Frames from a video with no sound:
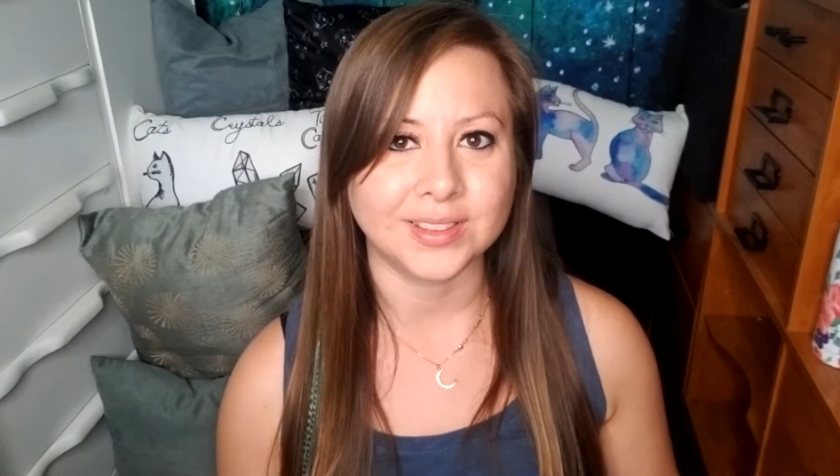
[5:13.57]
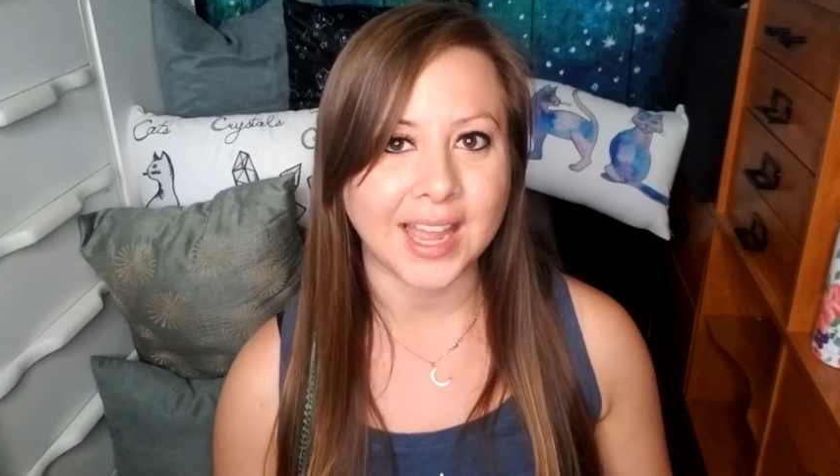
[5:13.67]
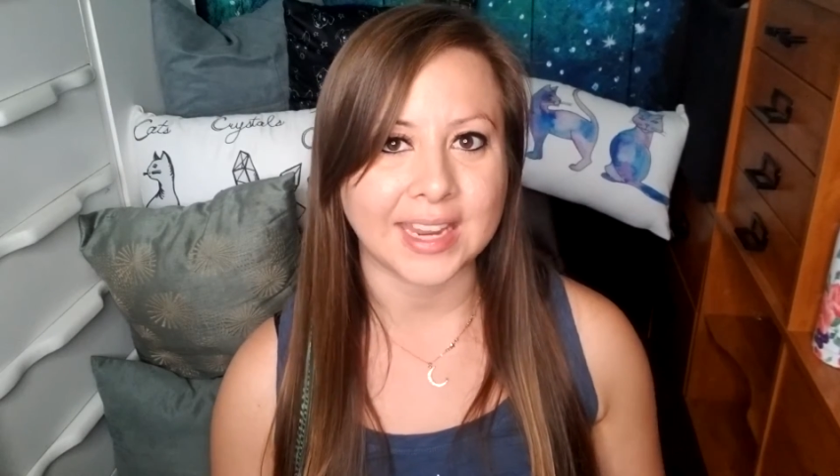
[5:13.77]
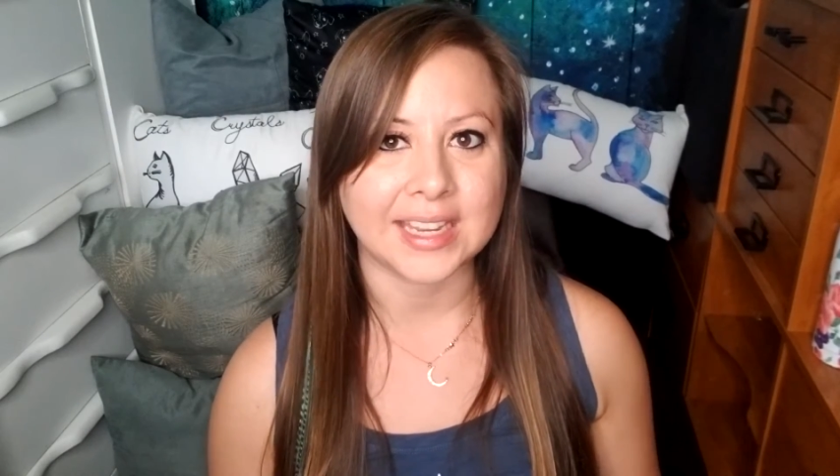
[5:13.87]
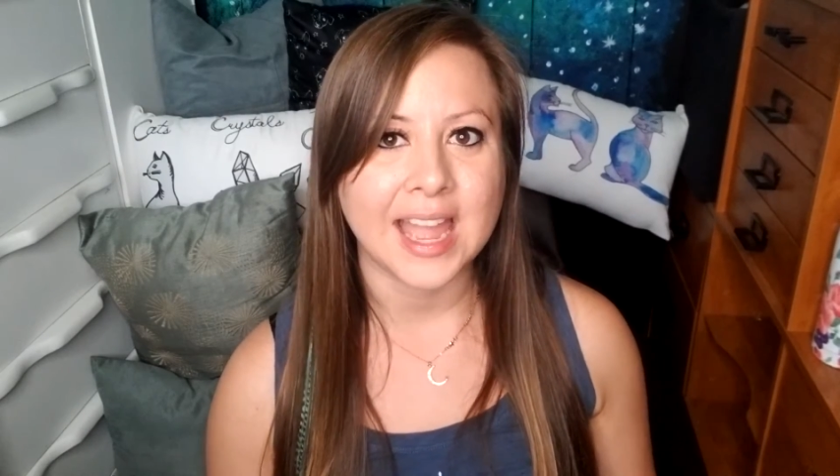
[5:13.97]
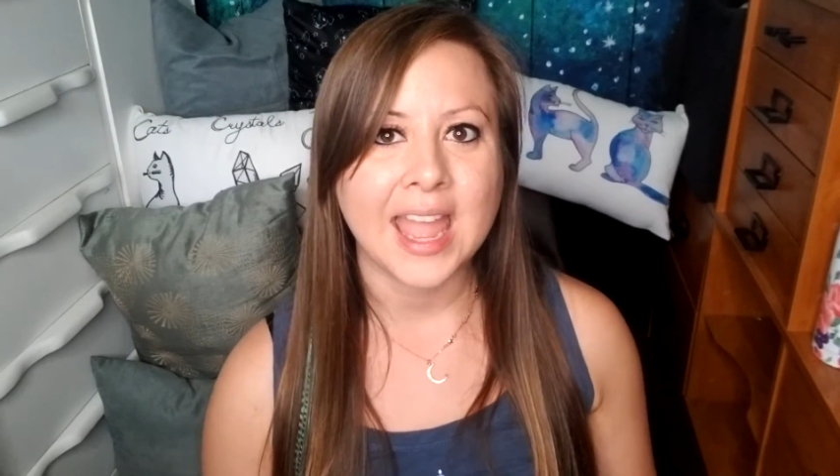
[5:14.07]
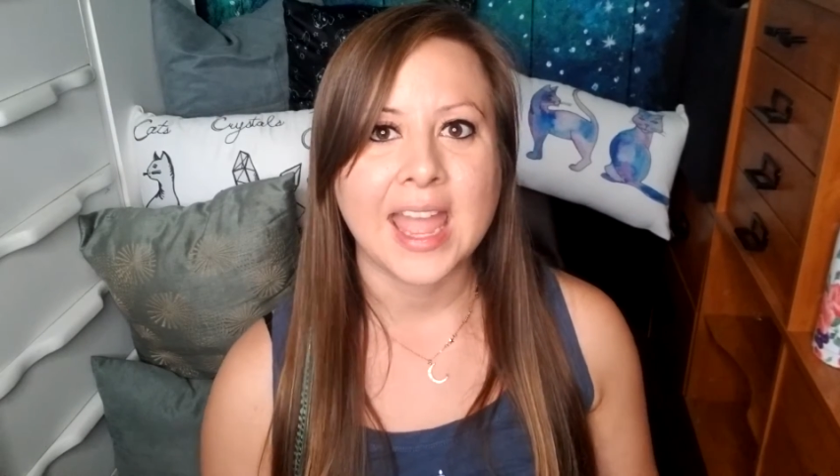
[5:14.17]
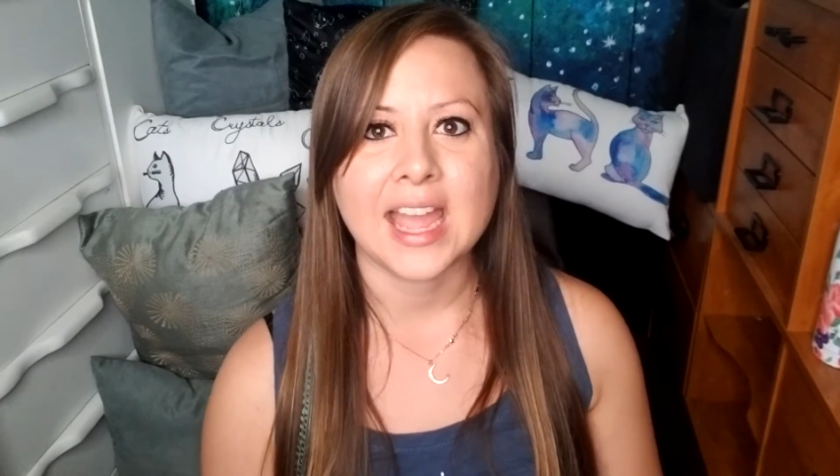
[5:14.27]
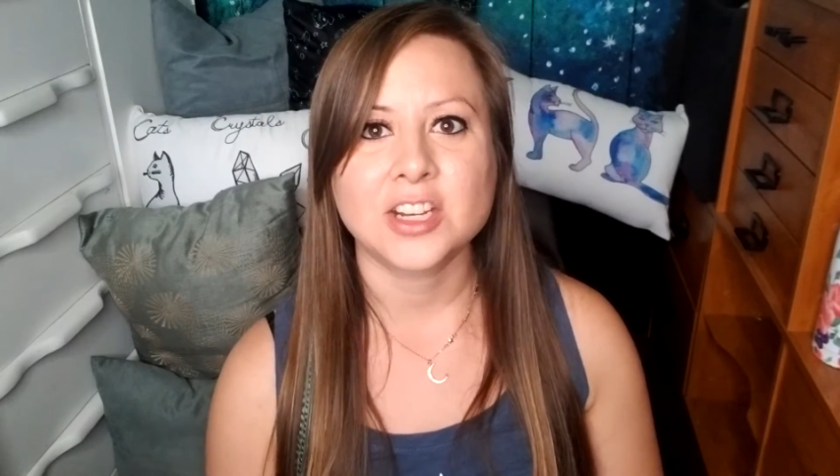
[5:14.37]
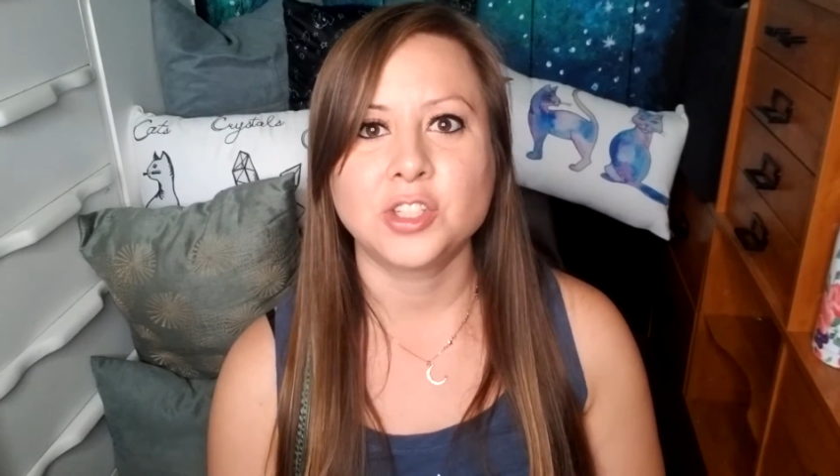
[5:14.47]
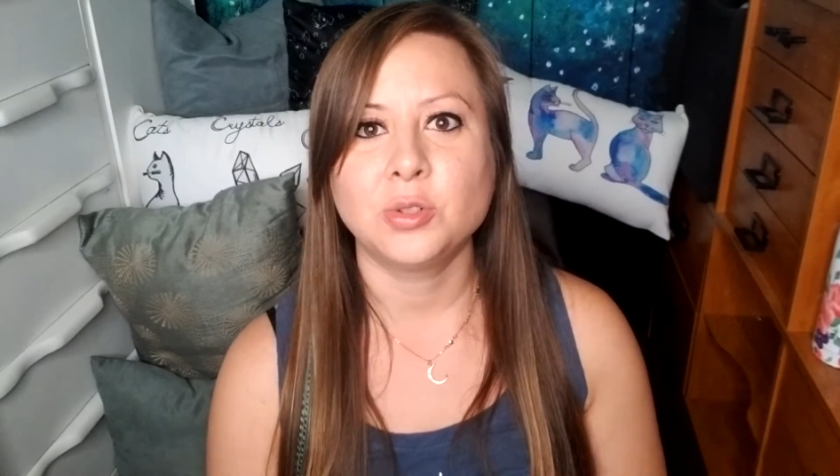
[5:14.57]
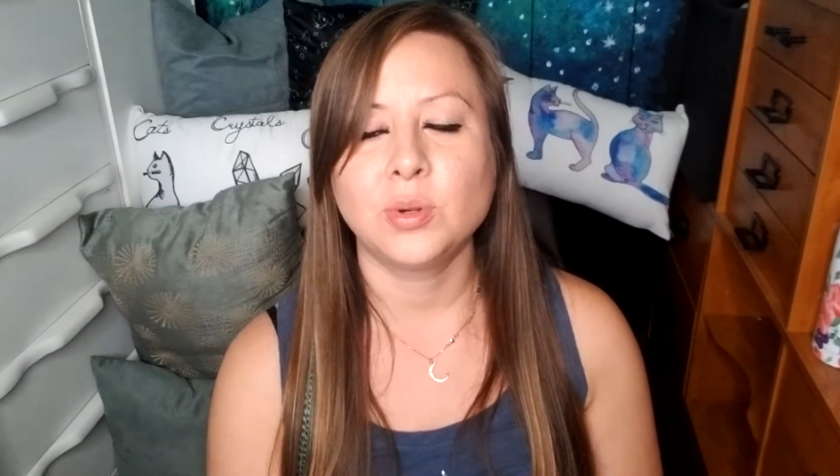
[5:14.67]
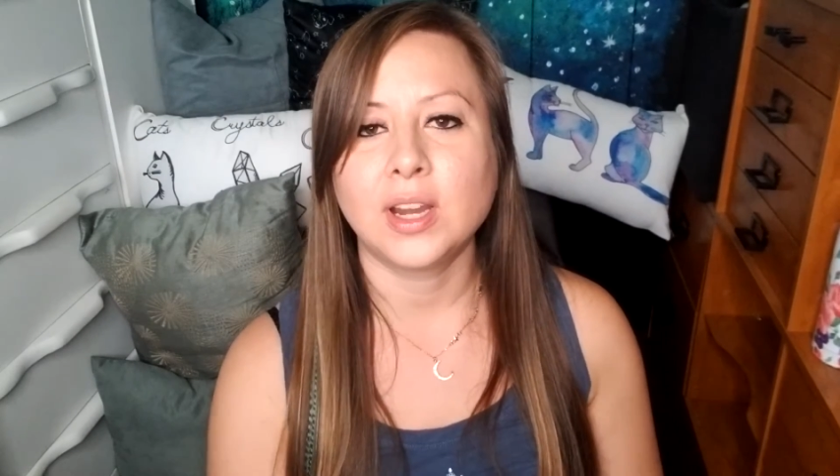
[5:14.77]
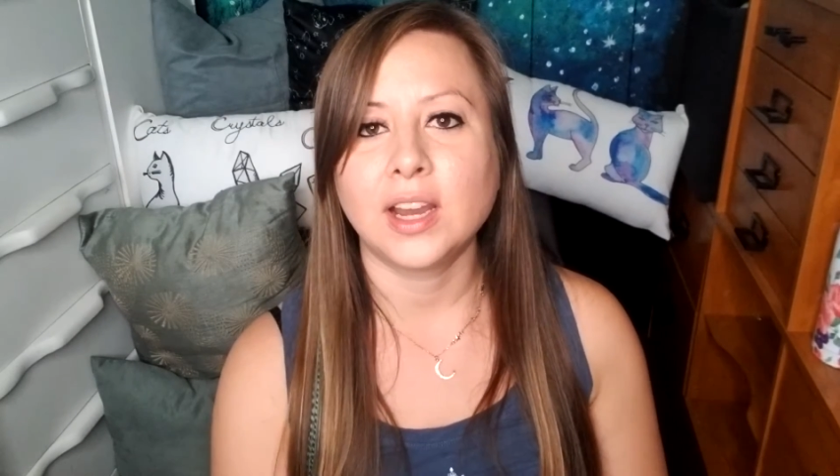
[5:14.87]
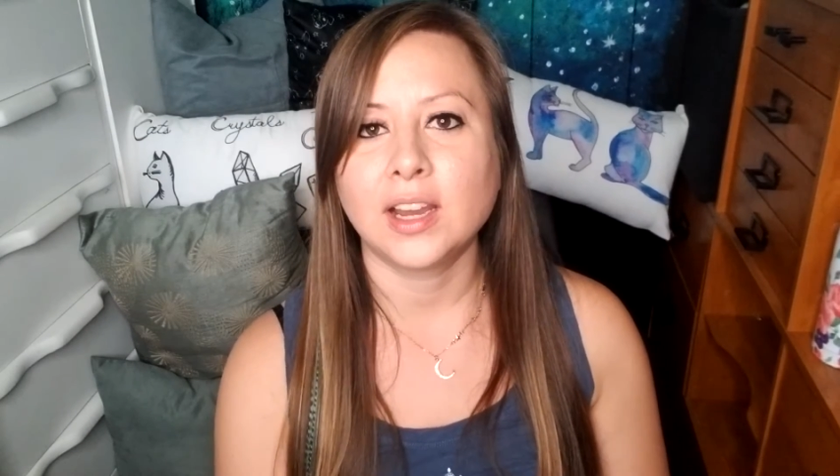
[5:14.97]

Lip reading: like, and you